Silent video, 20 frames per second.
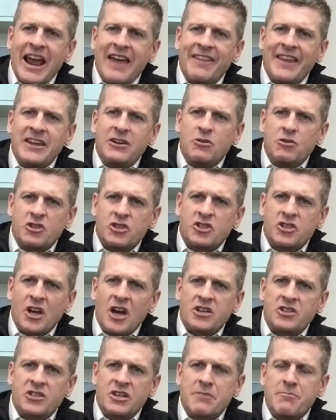and they do
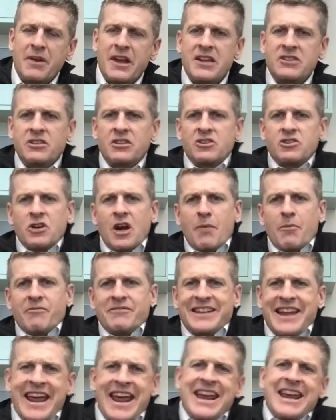such an amazing job
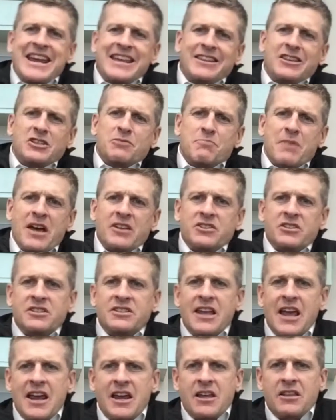of taking this message,
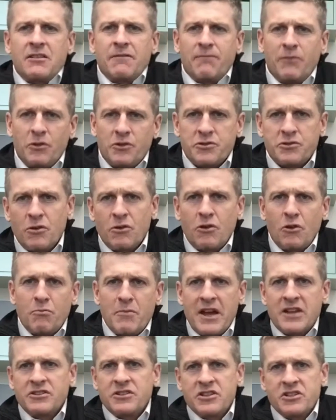taking the full circle
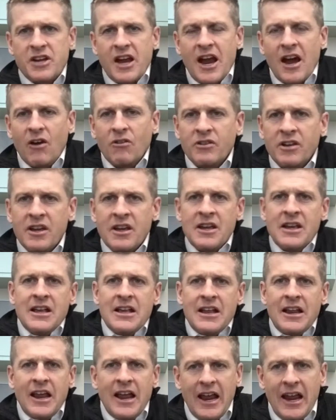message out,
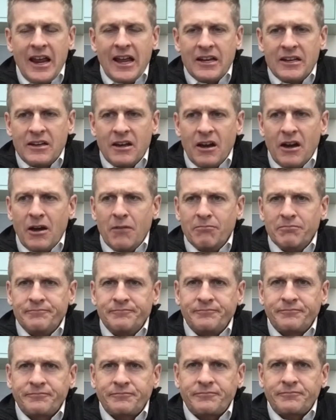and um,
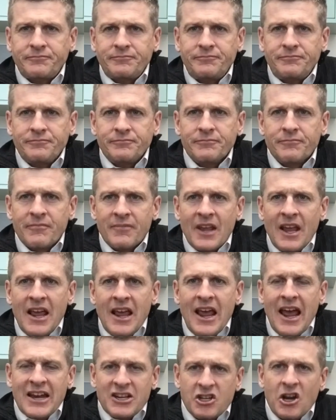
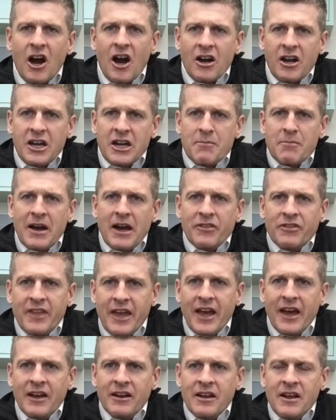and talking about
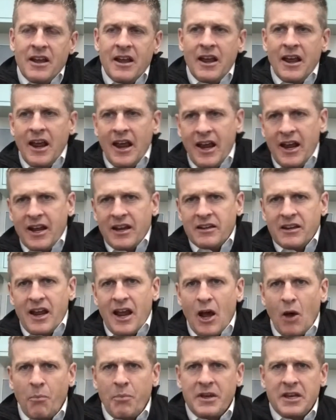that and
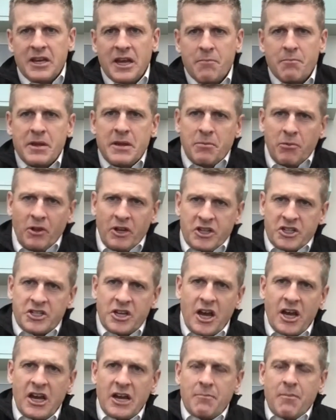helping get people
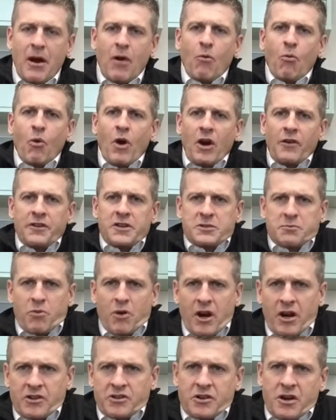excited about where these
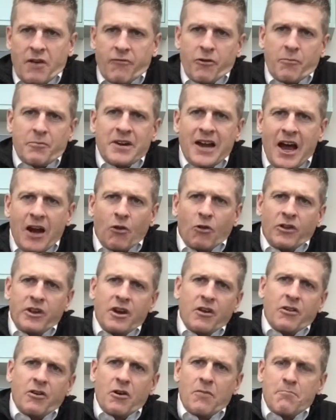products come from. Not
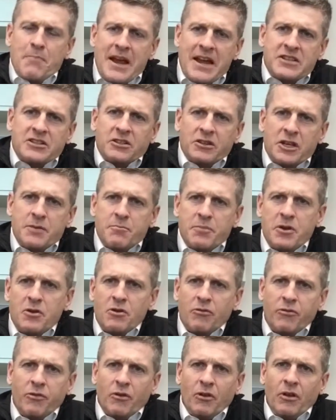only are they amazingly
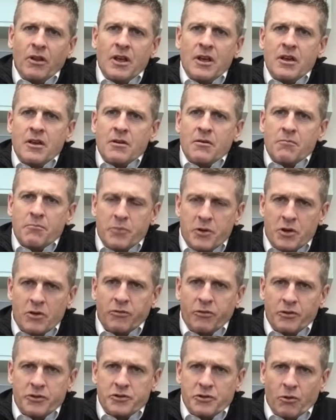beautiful,
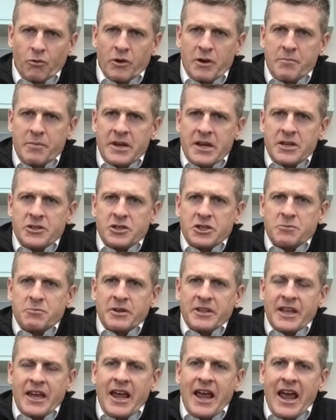beautiful jewelry pieces,
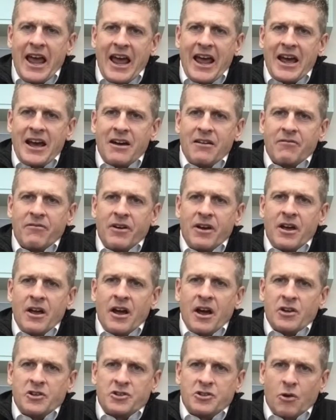but they have
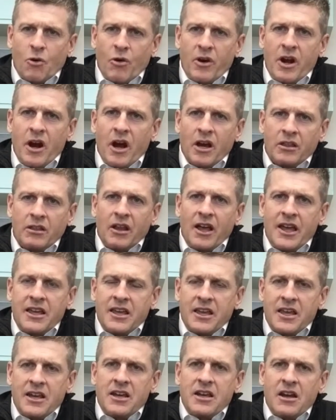a story unlike
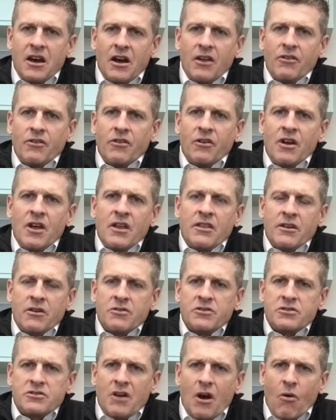any other.
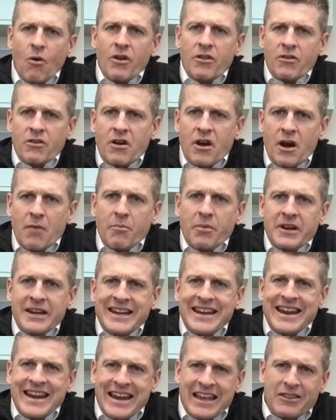There is no other
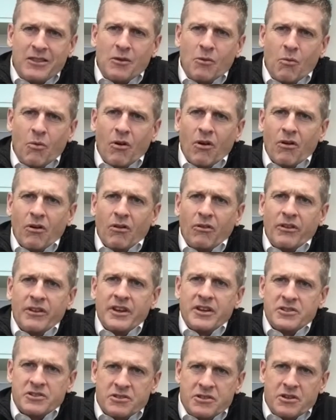company in the world
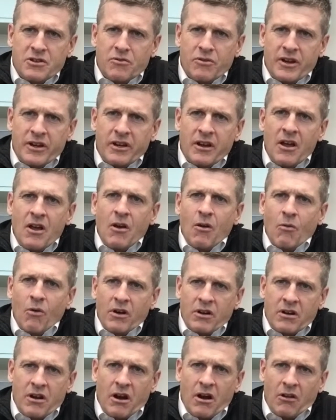that is doing
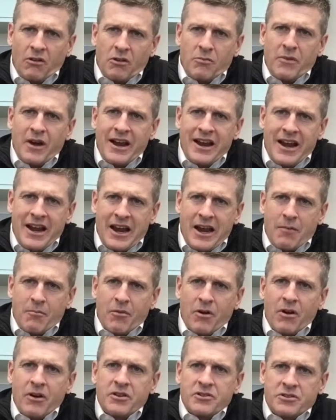what Color by
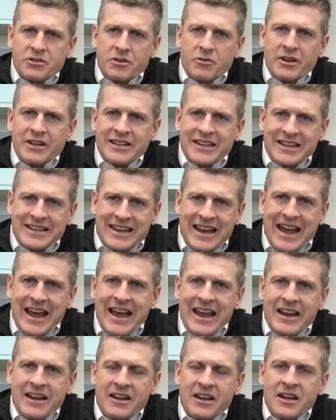Amber is doing
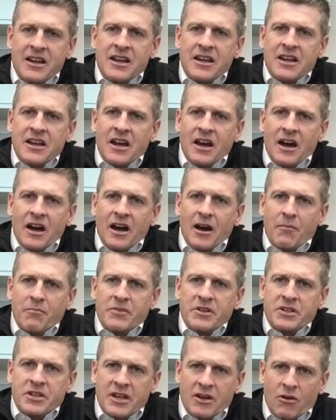today
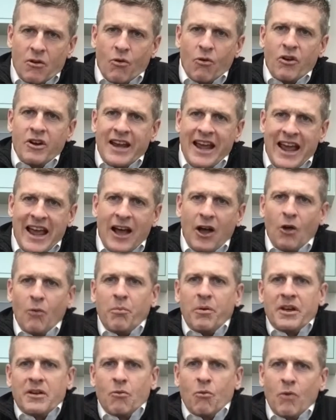um, in order to
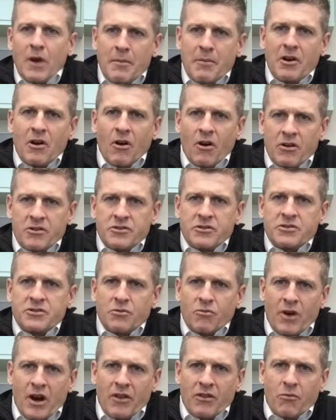help women
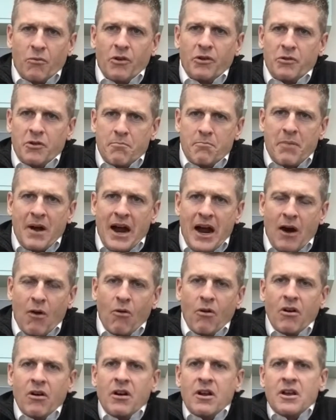artisans around the world to
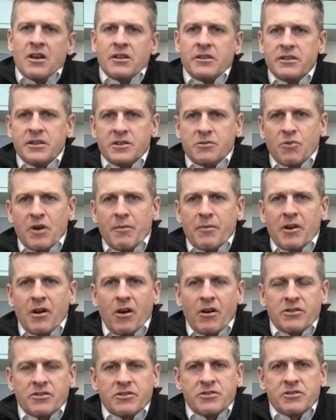empower these women
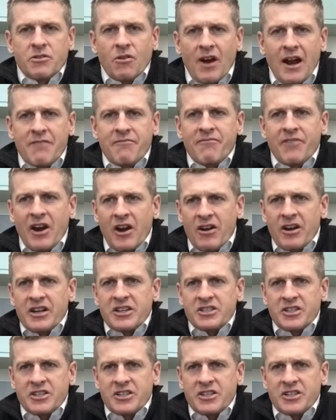artisans. So I'm very